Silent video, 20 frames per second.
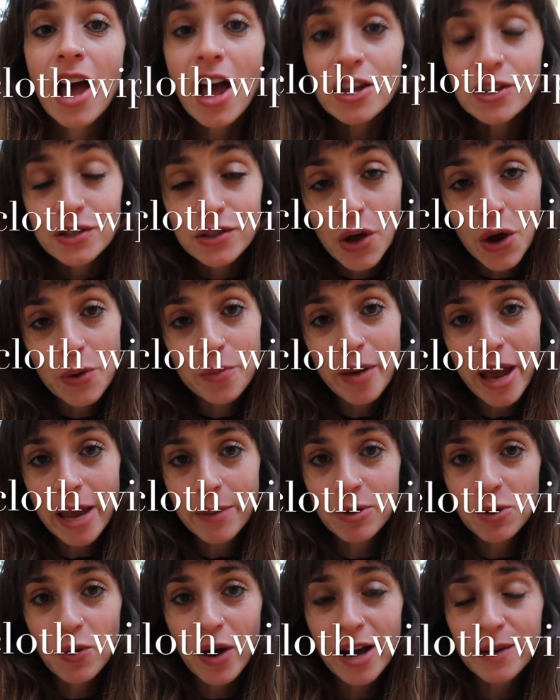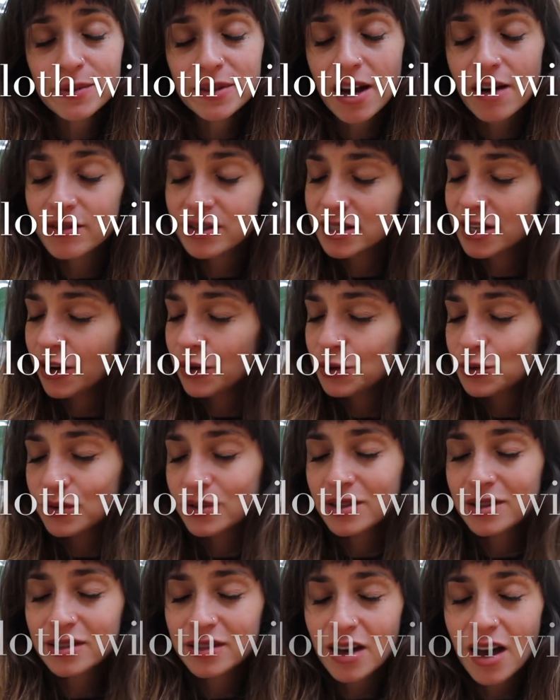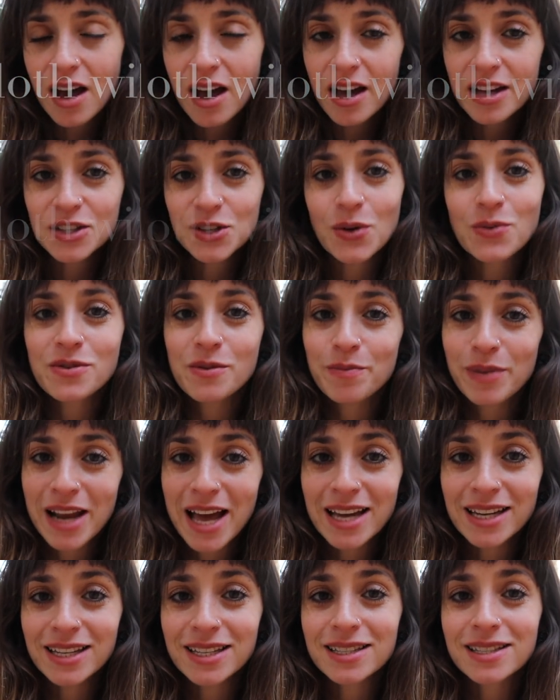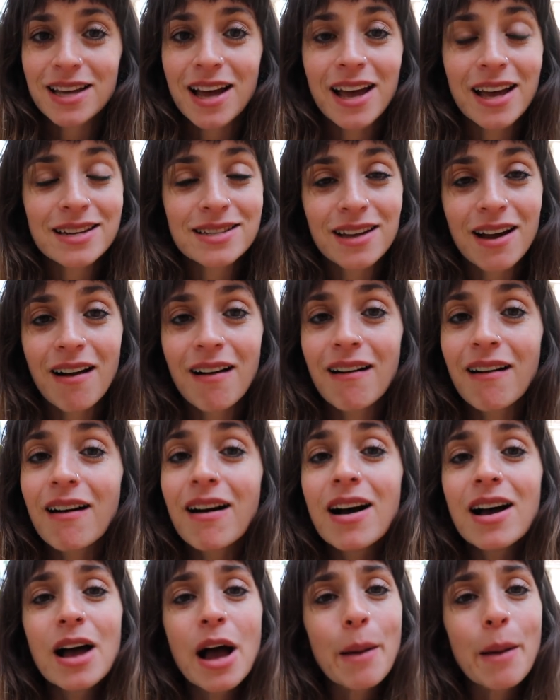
So baby wipes are a total scourge on the planet and are